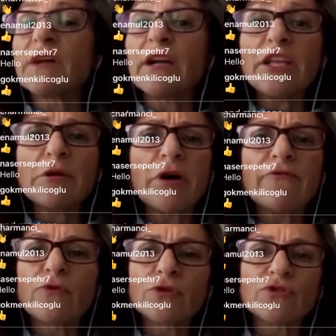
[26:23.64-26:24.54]

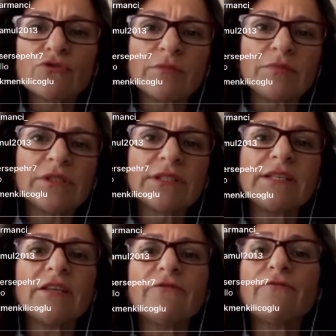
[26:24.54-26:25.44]
Dyneema for
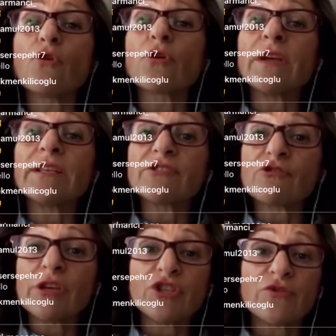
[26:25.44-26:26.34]
durability, four-way
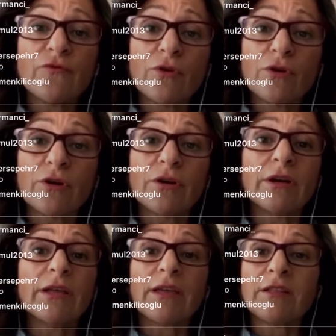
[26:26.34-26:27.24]
stretch for,
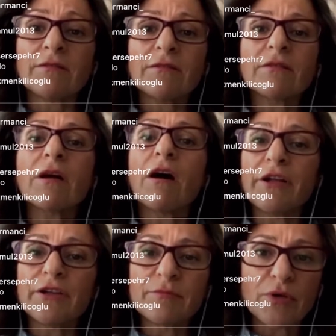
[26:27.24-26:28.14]
again,
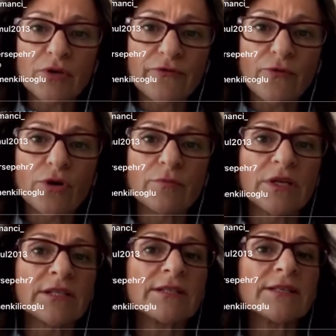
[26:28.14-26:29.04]
higher
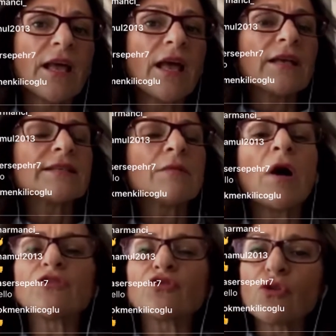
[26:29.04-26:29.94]
performance.
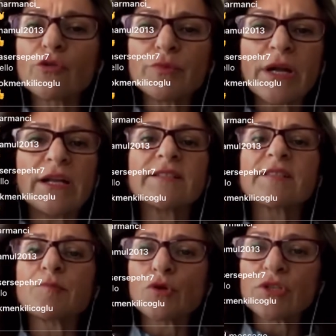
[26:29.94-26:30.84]
Some outdoor
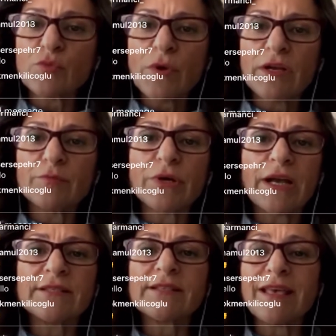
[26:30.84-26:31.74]
brands, sportswear
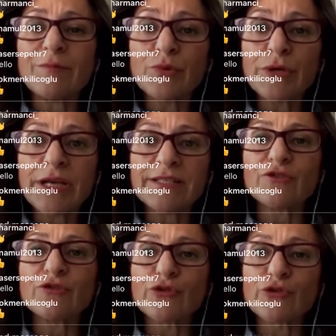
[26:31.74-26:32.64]
brands
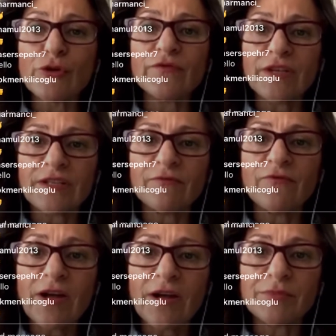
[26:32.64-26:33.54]
embraced the use of
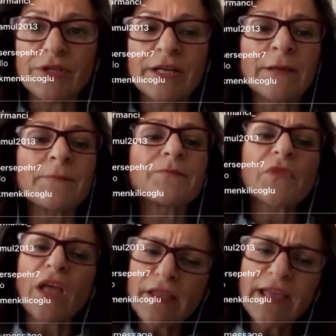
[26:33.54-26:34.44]
denim fabric.
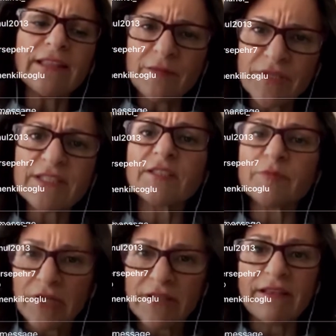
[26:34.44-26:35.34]
Again,
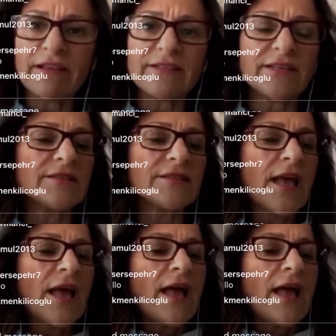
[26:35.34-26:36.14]
limited, but they did.